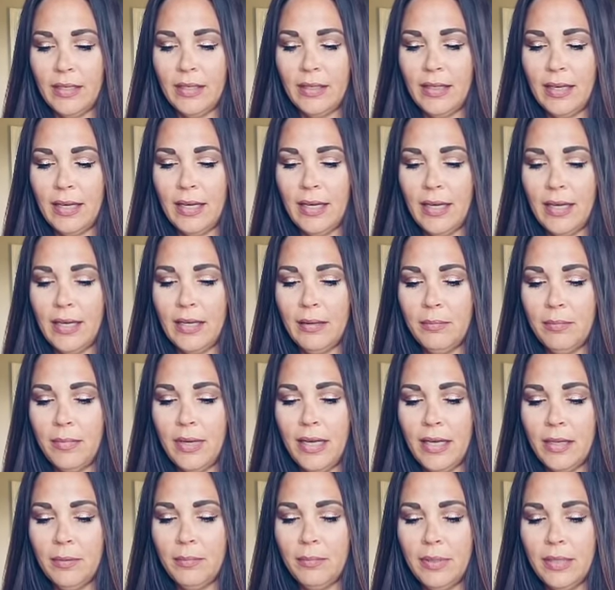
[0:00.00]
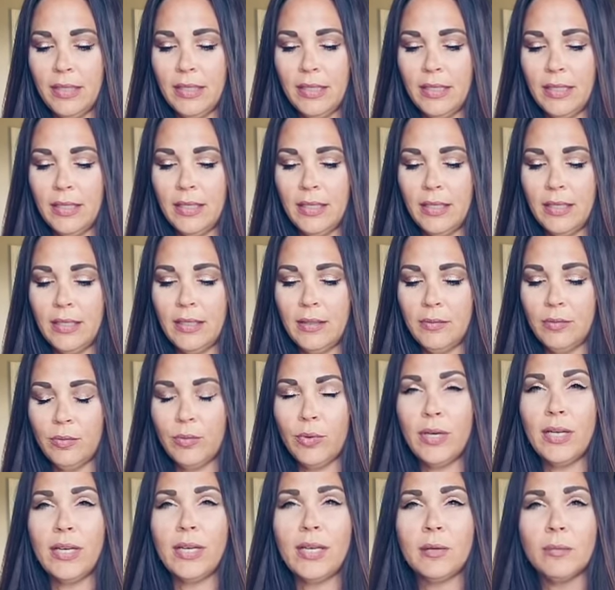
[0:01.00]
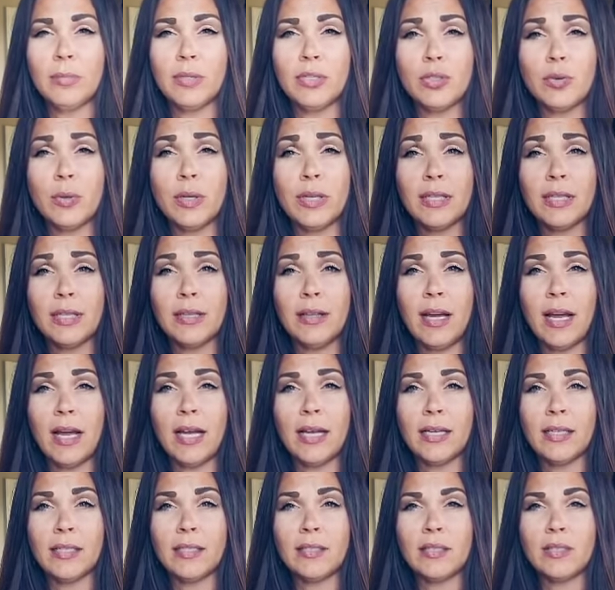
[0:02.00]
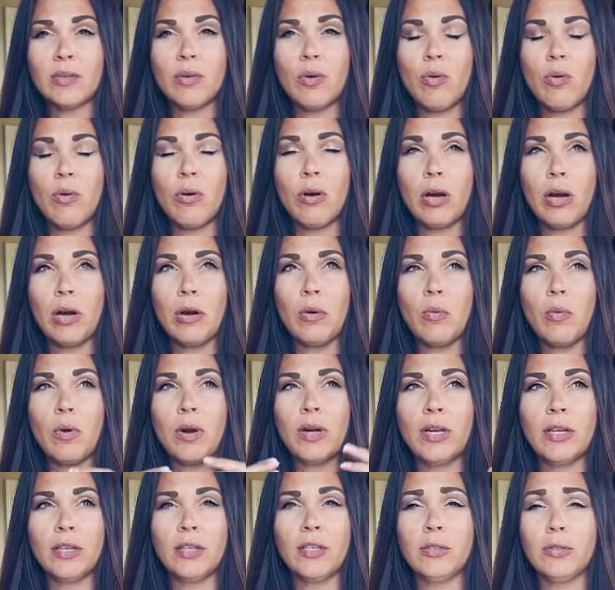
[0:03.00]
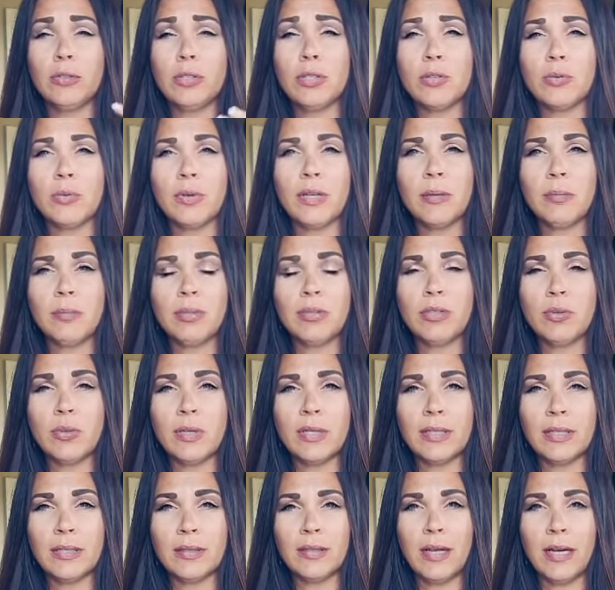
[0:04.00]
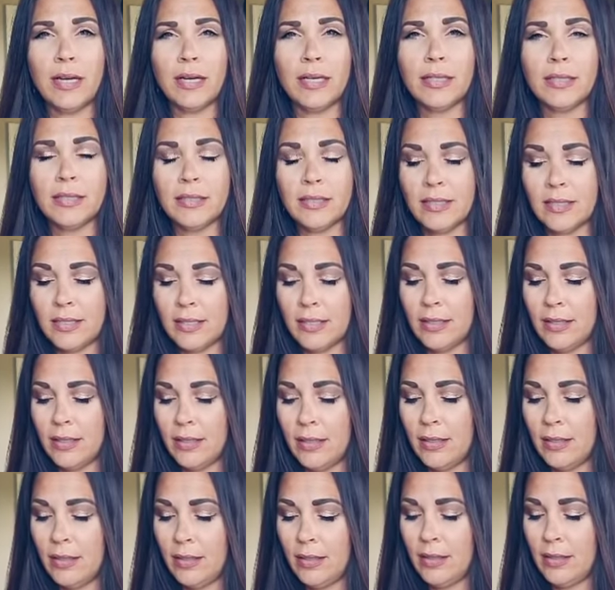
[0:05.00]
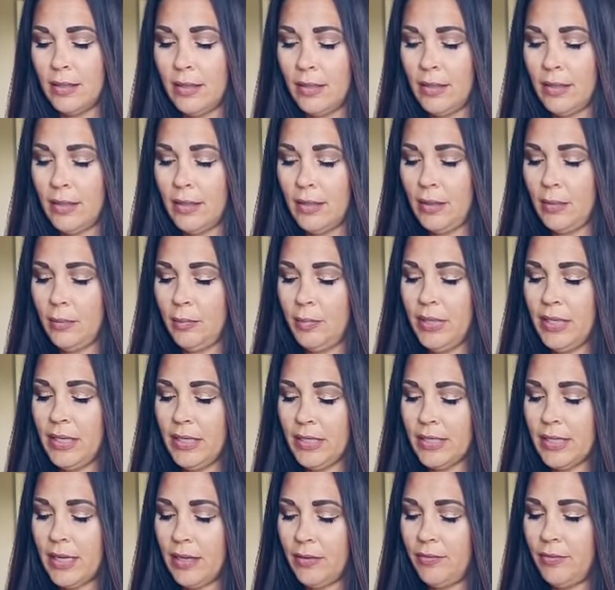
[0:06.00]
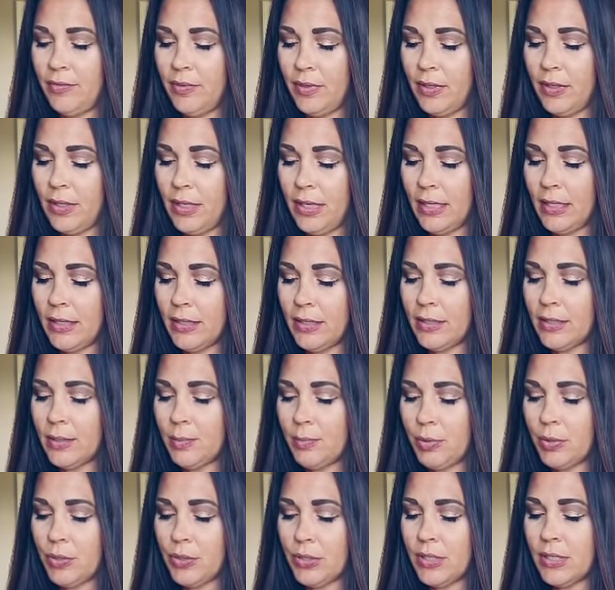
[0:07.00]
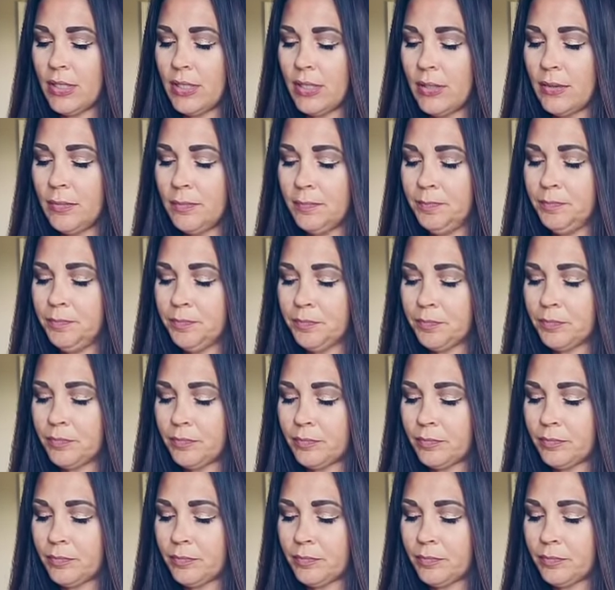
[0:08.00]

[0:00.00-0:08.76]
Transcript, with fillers: they may be reading between the lines or wanting you to read between the lines, because I feel like this person